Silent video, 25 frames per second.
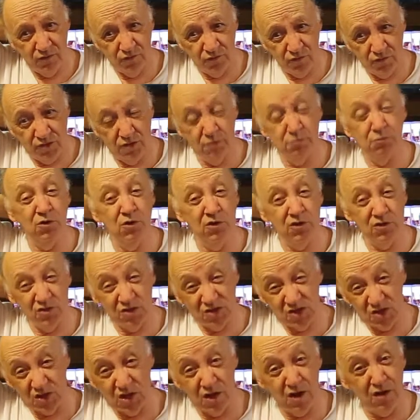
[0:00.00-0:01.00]
Some good
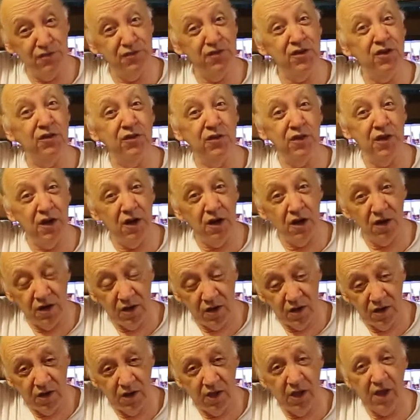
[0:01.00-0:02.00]
stuff in there,
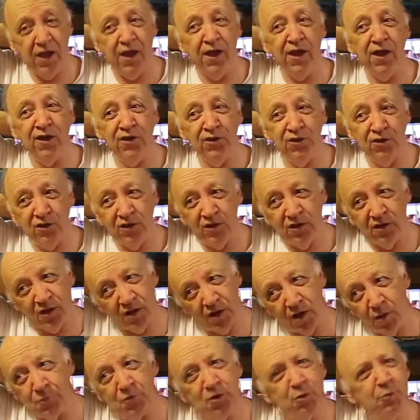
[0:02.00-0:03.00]
and
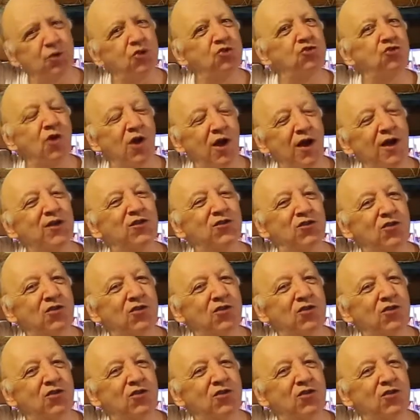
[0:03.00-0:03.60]
I'm going to be trying